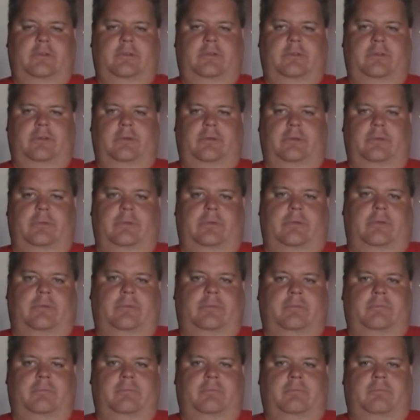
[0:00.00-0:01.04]

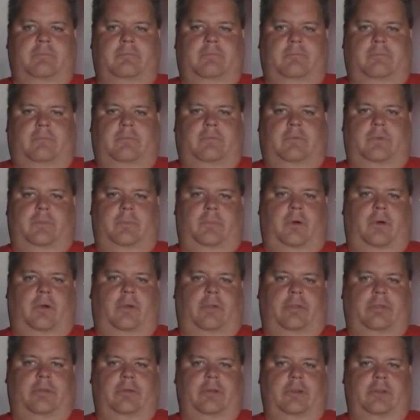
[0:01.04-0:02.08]
from
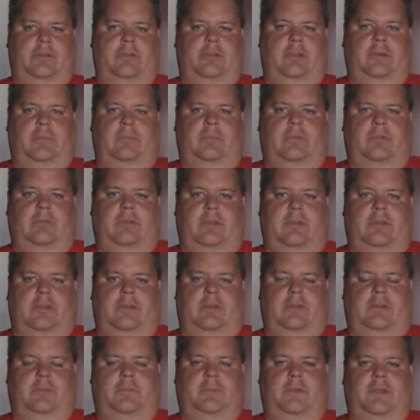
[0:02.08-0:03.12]
all 30 teams in
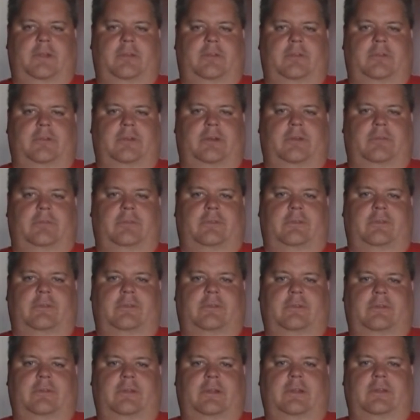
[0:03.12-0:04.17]
the expansion draft,
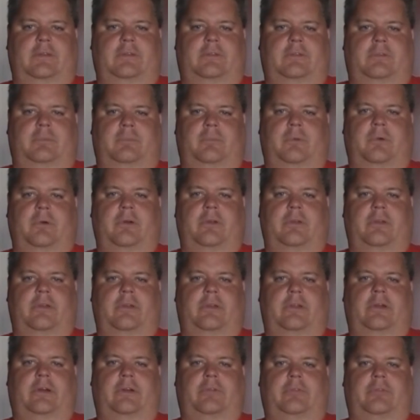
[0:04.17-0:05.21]
that's more than
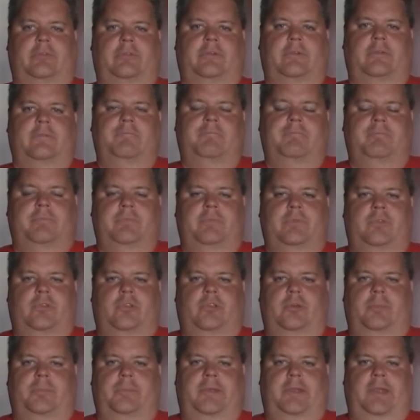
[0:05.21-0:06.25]
enough
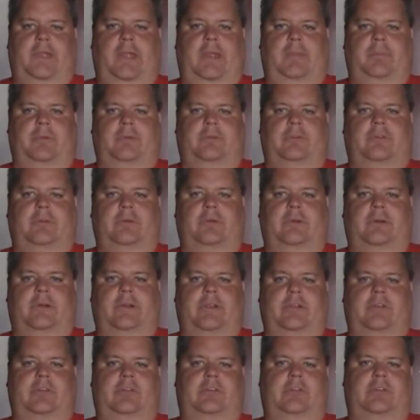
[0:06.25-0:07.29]
to be able to
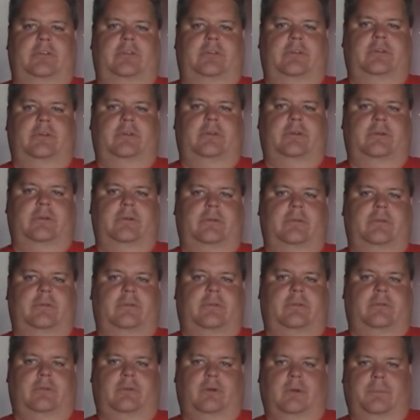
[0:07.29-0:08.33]
ice our
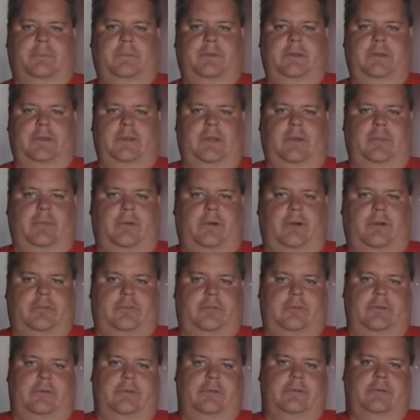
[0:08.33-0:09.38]
opening day
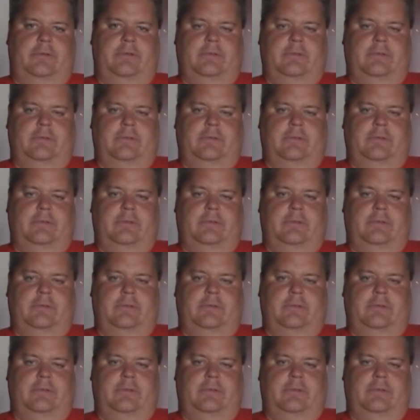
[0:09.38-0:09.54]
roster.